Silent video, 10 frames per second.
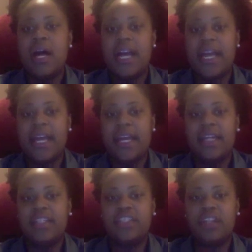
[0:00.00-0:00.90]

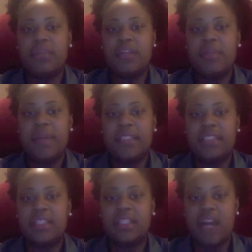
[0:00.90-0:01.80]
and
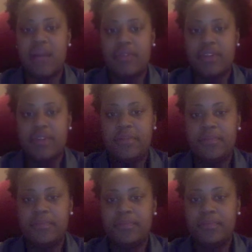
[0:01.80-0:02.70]
Germany-based conglomerate.
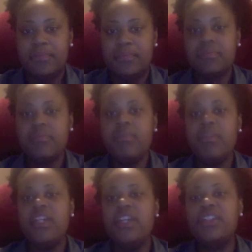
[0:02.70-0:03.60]

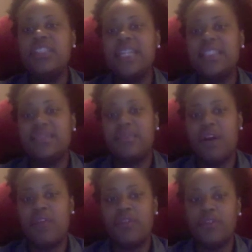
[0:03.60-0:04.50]
Notice how the
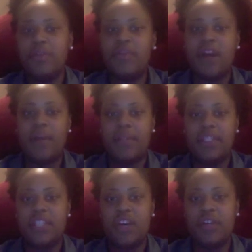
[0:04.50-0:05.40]
small group of
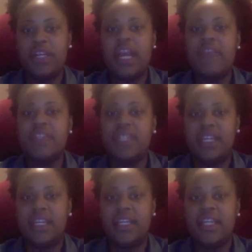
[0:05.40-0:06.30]
companies owning
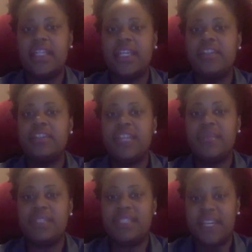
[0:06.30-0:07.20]
everything in the
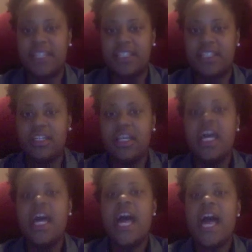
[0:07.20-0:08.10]
entertainment sector
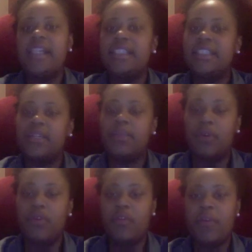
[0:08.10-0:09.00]
has to get
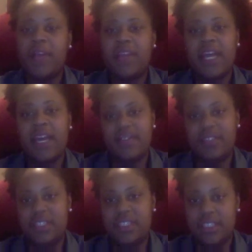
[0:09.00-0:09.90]
approval by the
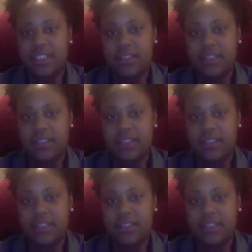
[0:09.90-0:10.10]
FCC.